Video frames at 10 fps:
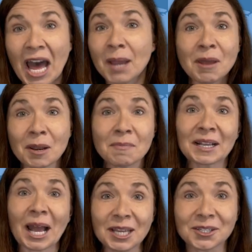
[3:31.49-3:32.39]
I'm not a
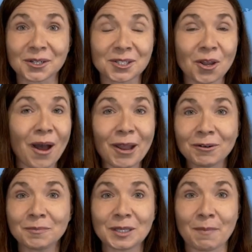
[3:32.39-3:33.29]
big hunter, so I
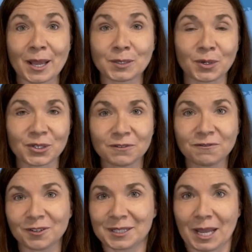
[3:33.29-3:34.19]
wouldn't be the best person,
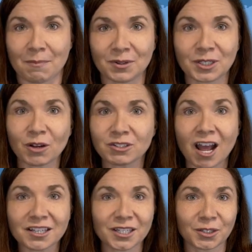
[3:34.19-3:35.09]
for example, to go
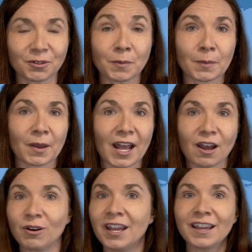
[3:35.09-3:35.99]
talk to a group about
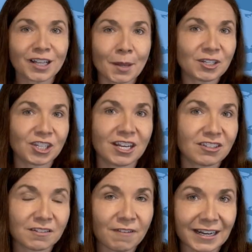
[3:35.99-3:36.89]
how climate change
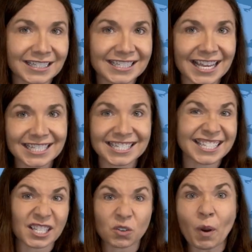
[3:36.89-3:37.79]
is affecting
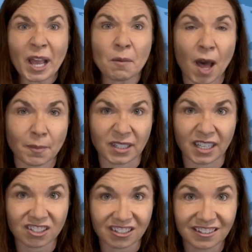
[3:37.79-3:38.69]
Texas's quail
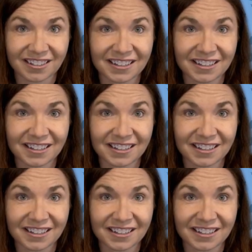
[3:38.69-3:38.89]
population.